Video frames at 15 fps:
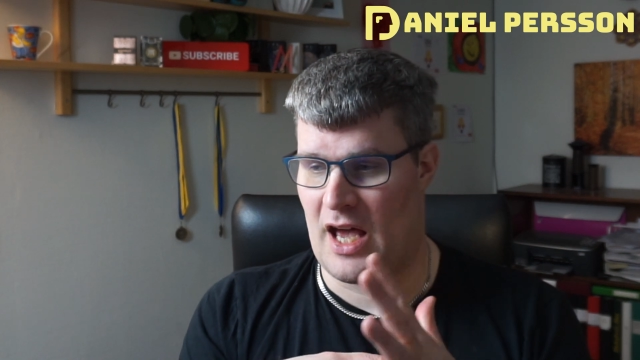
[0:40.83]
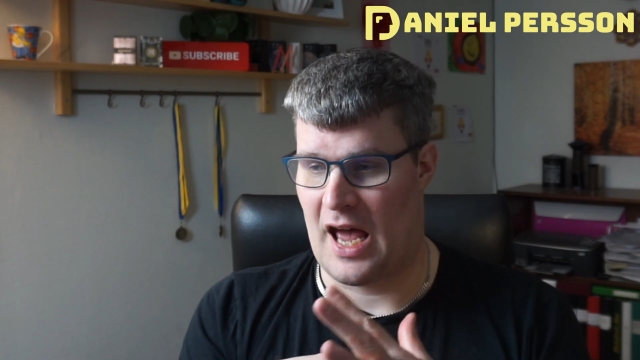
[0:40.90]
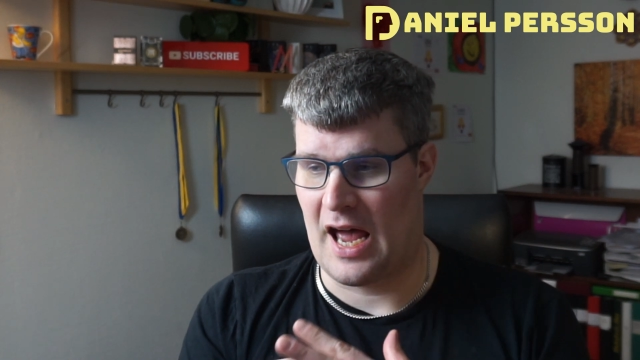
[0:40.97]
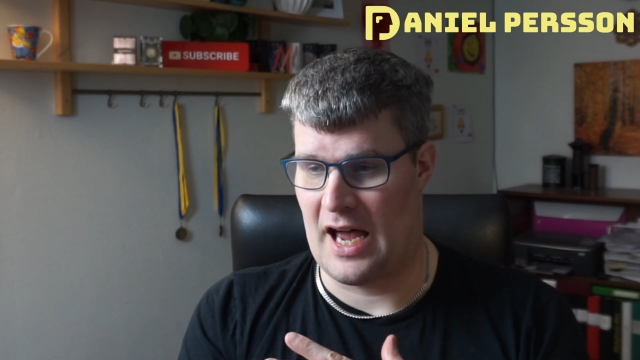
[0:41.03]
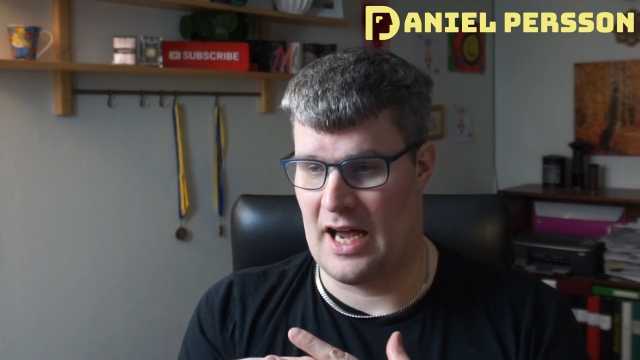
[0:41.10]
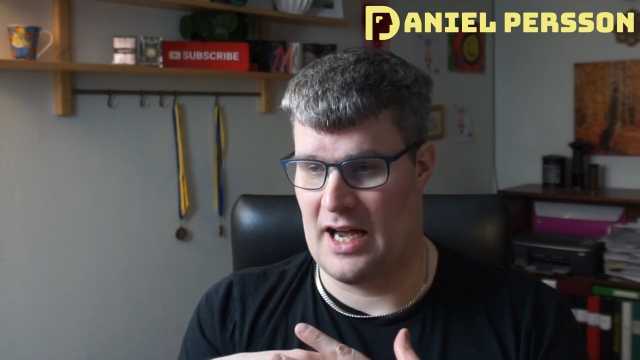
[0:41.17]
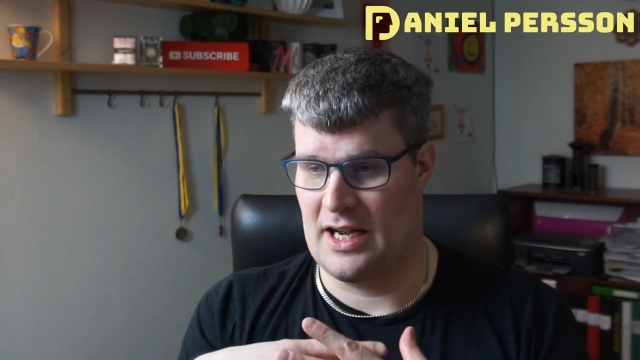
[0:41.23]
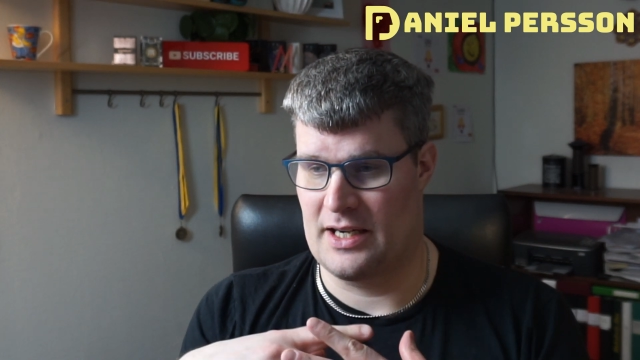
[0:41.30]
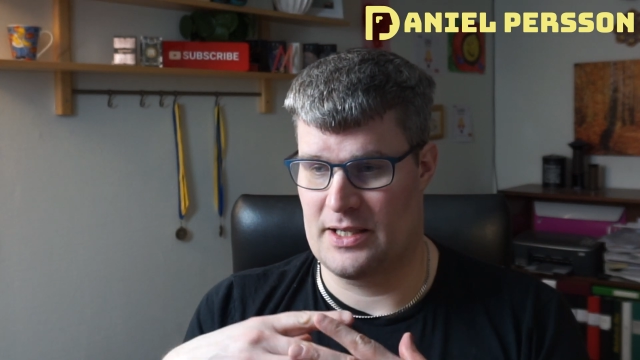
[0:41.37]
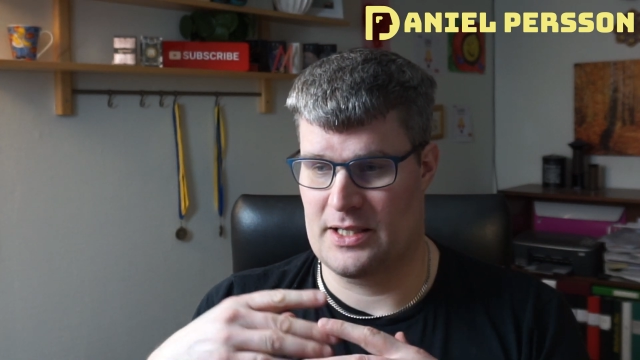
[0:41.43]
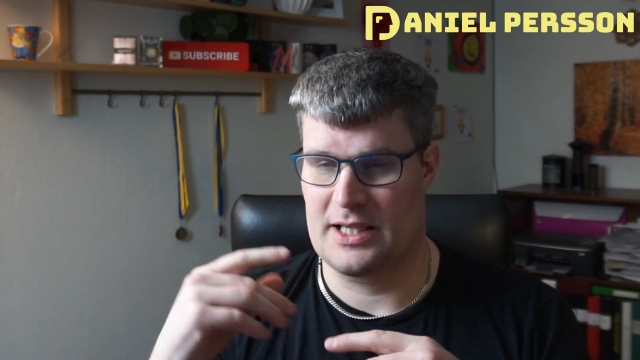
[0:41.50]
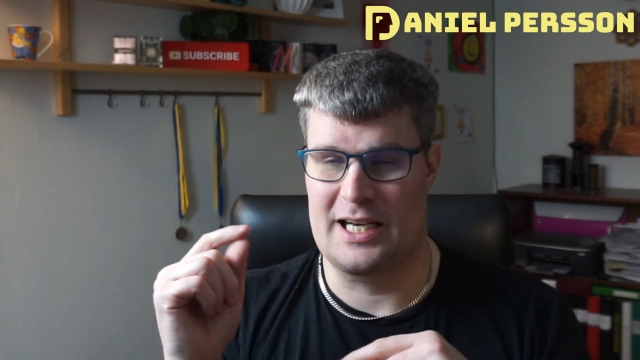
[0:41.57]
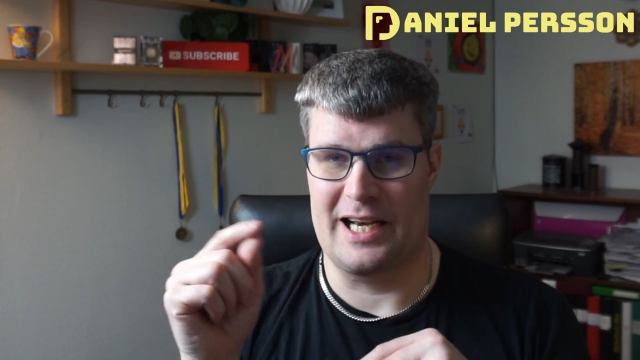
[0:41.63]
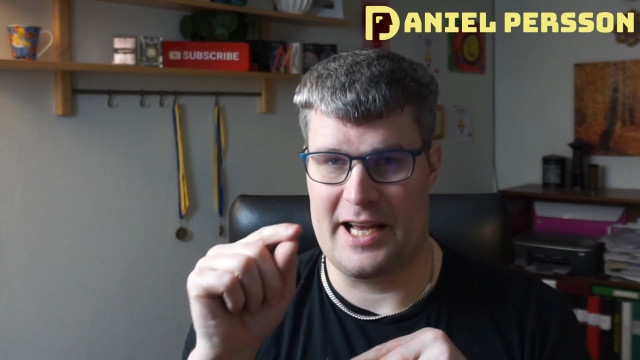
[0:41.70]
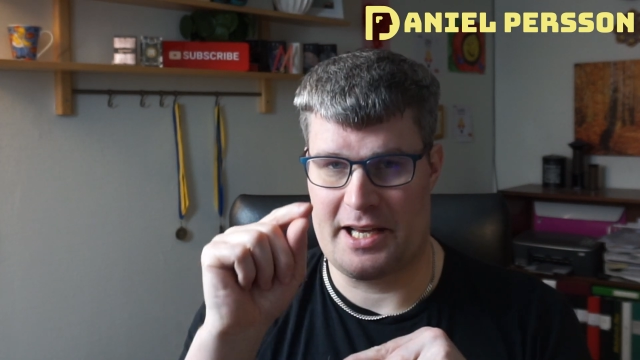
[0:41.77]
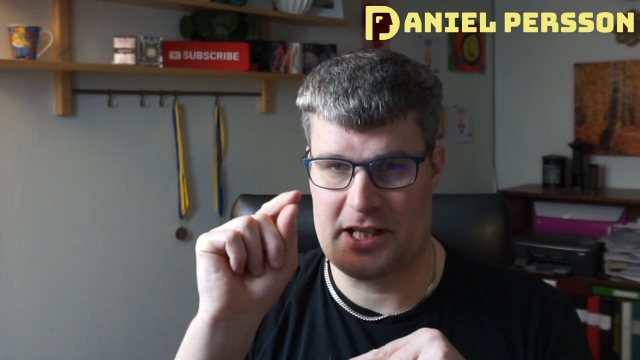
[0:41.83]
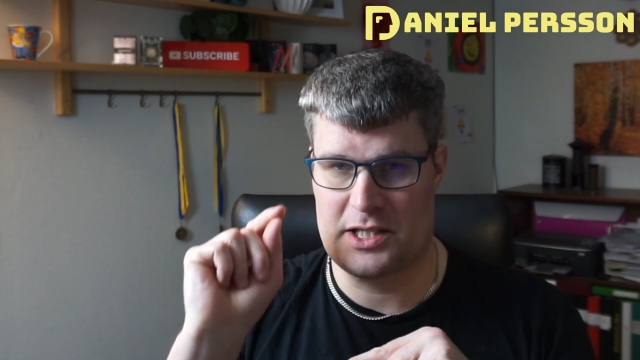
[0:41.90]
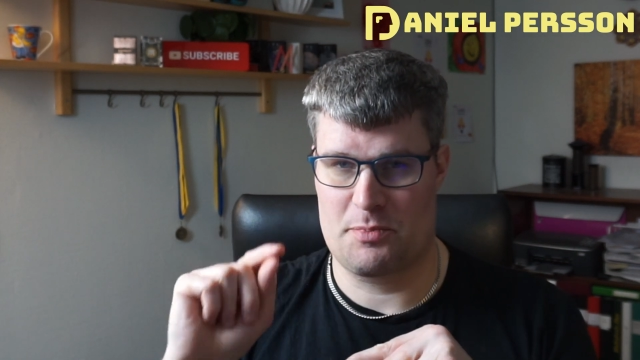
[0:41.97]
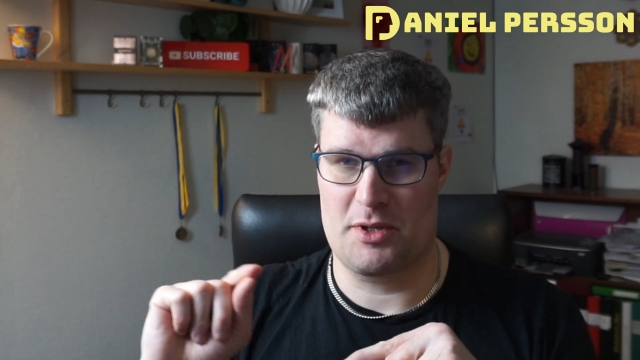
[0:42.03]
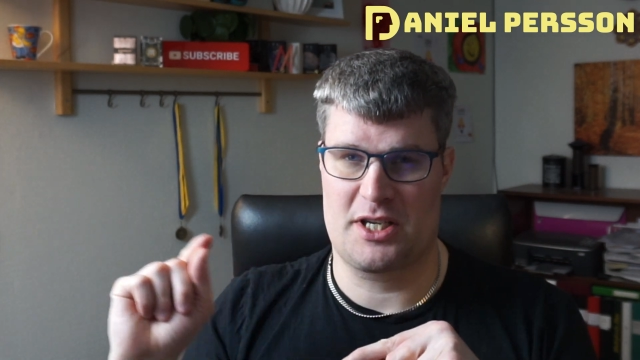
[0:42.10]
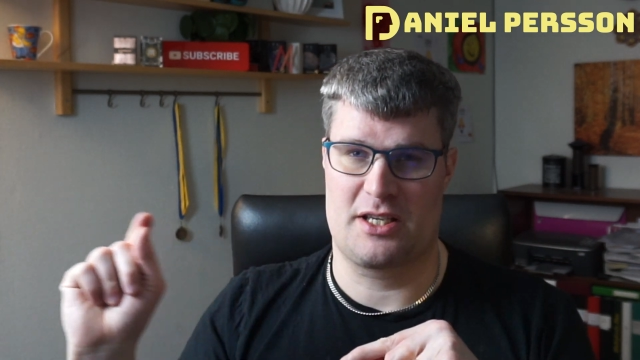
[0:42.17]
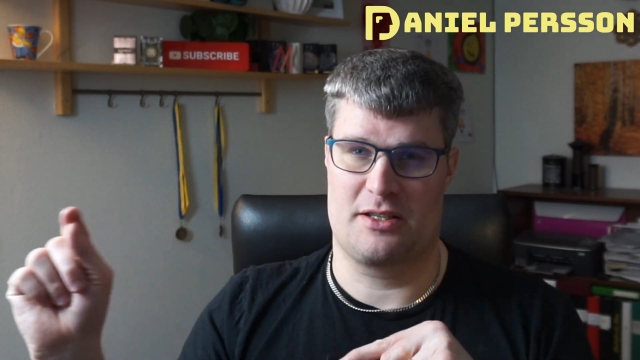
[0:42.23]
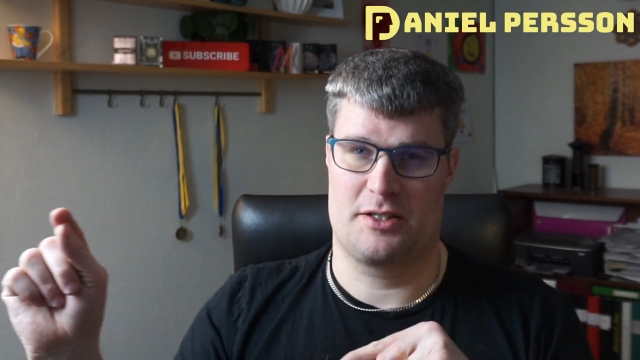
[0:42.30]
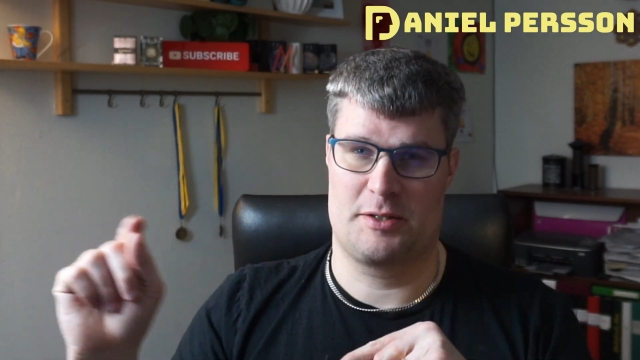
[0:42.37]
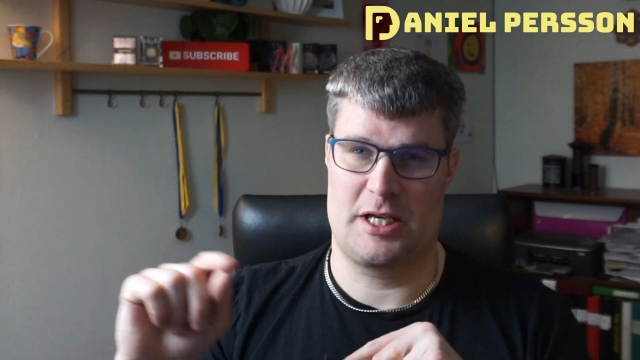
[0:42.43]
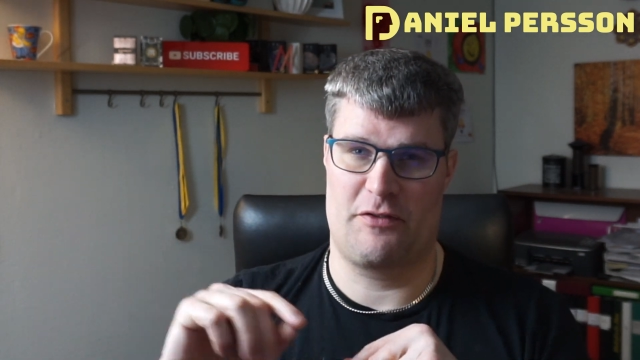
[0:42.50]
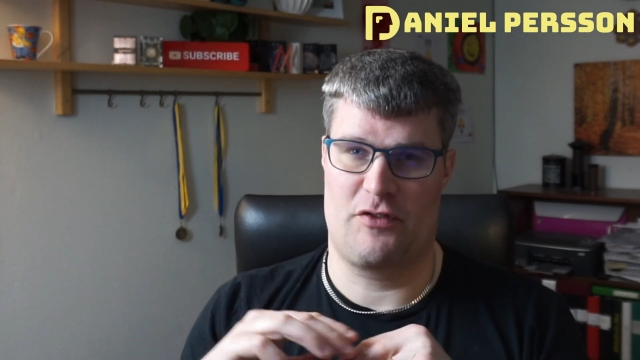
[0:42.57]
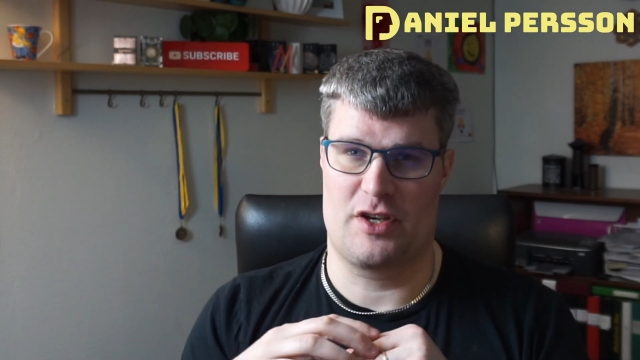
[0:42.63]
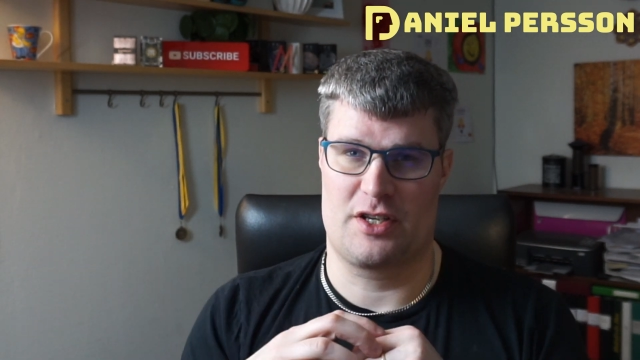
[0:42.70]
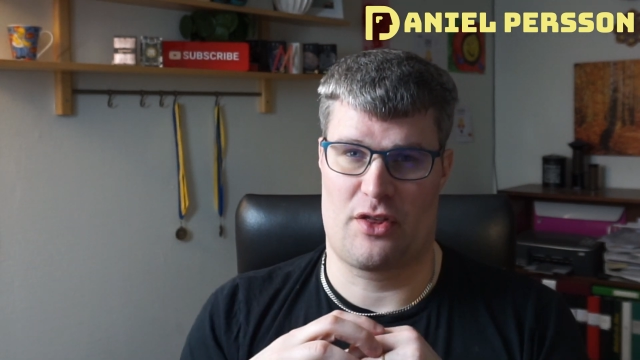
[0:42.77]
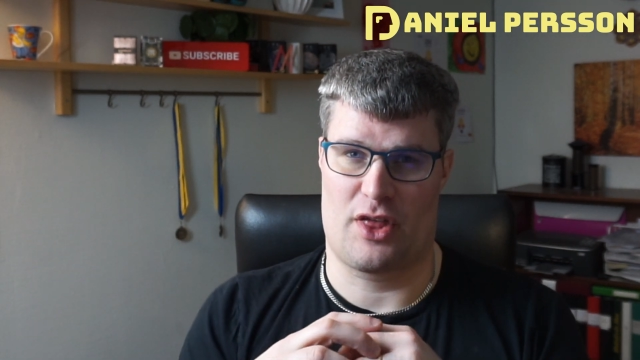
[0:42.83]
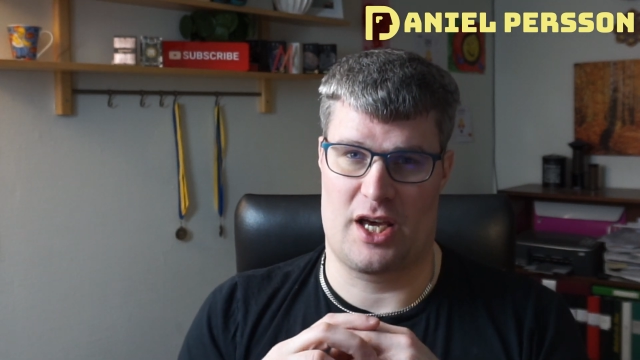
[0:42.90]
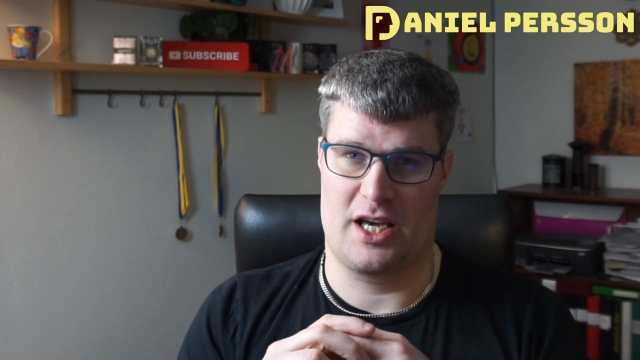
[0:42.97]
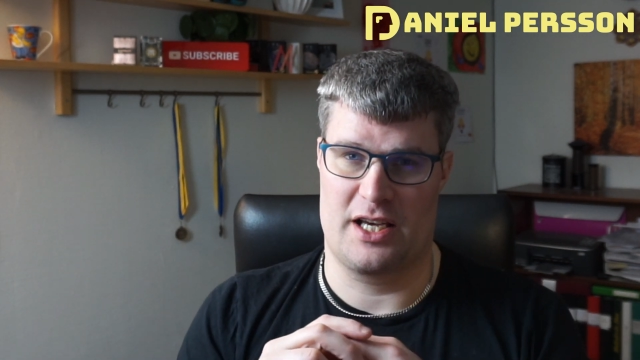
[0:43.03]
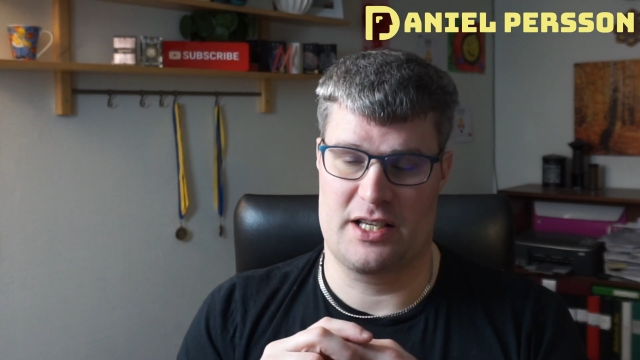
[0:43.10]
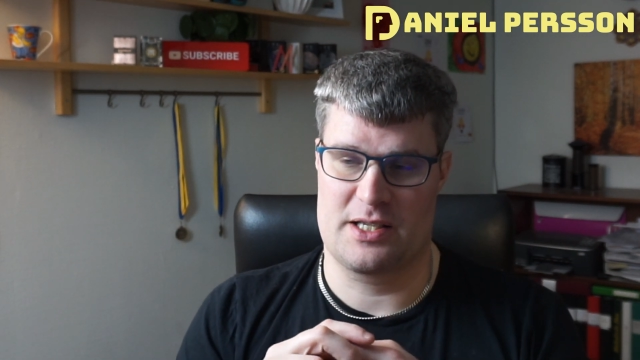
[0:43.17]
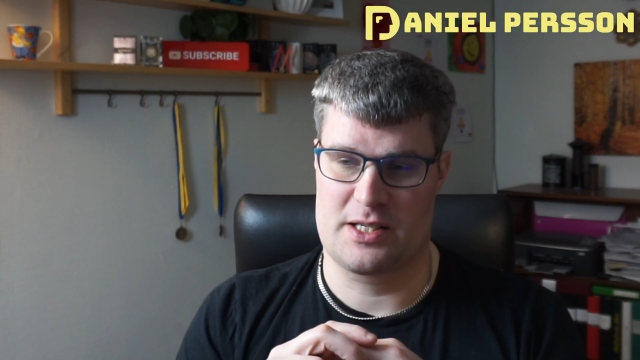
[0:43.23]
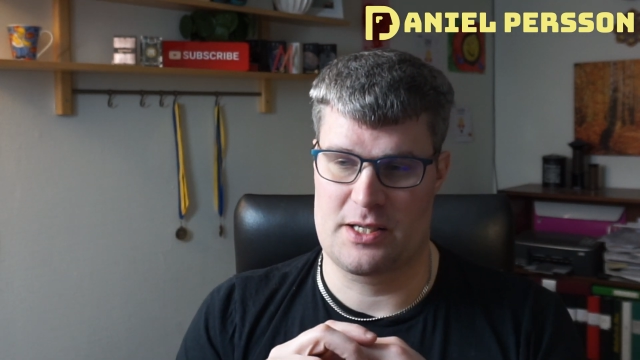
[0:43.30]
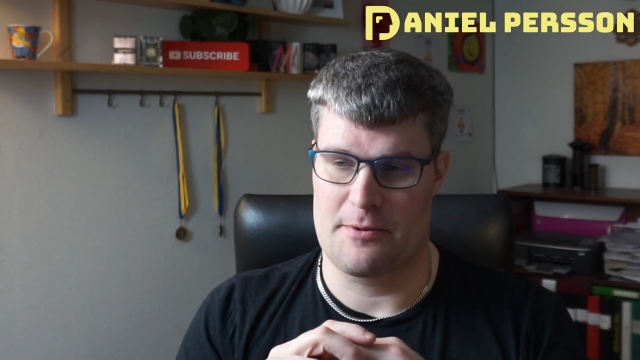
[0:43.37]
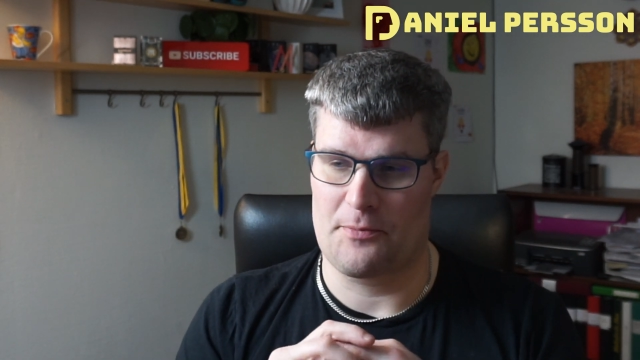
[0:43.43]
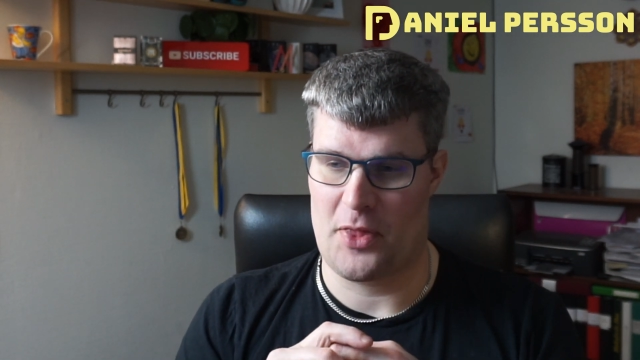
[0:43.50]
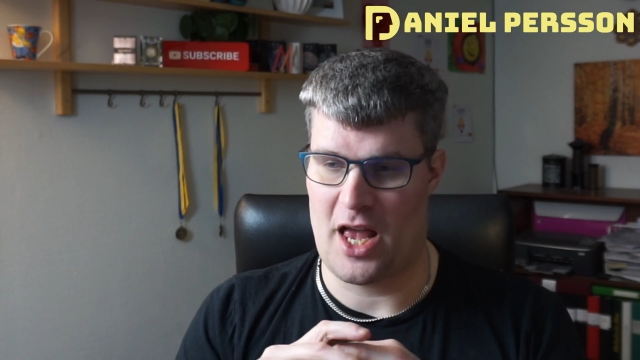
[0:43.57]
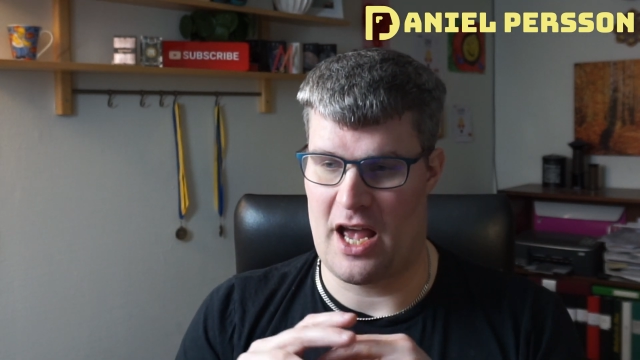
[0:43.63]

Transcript: and clicks specific things